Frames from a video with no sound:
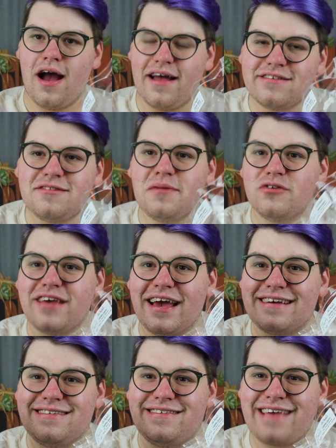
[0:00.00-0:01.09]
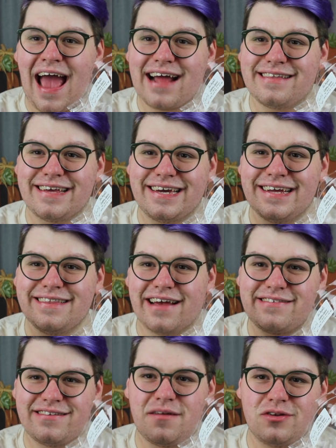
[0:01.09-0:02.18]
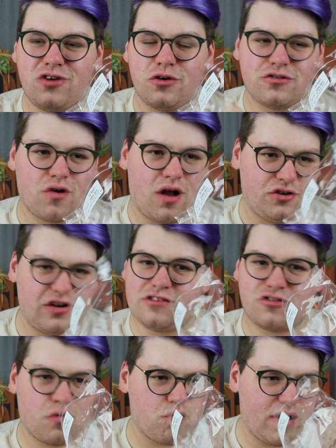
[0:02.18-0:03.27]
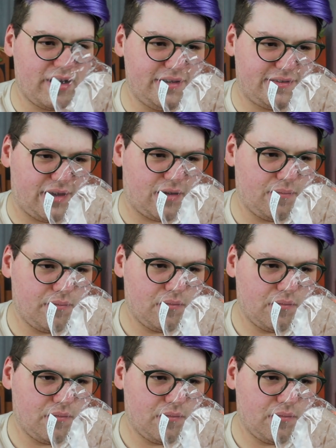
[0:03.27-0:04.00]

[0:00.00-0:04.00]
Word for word: That smells exactly like Cinnamon Toast Crunch. It's crazy.